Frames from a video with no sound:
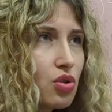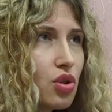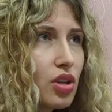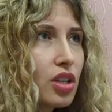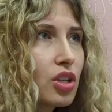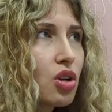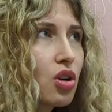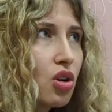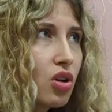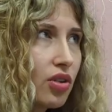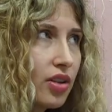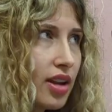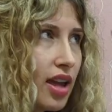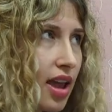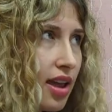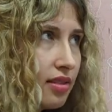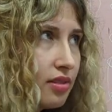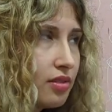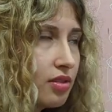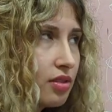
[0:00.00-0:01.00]
So you can
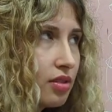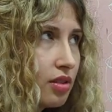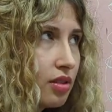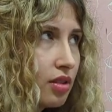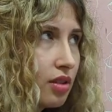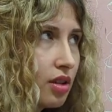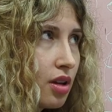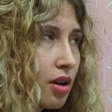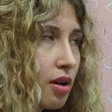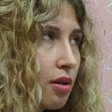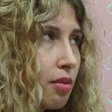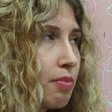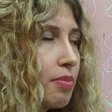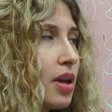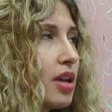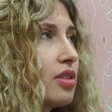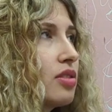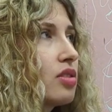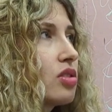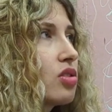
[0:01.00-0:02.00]
create,
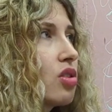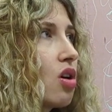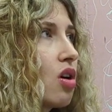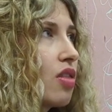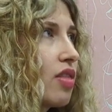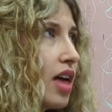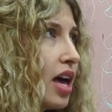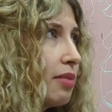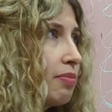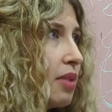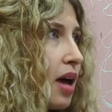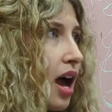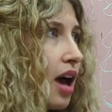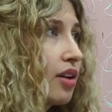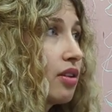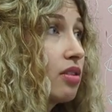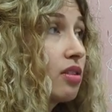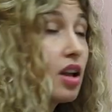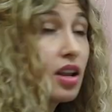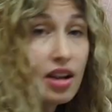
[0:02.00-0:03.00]
based on that
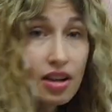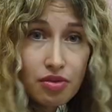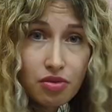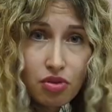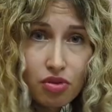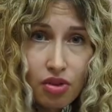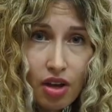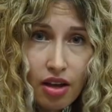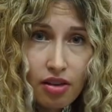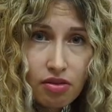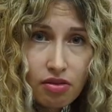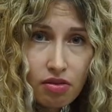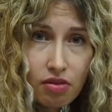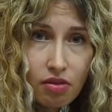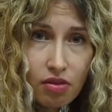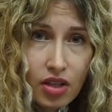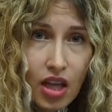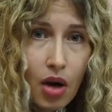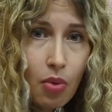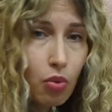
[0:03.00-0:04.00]
pattern, an exercise
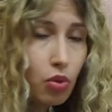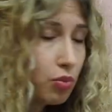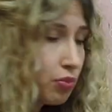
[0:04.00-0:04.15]
that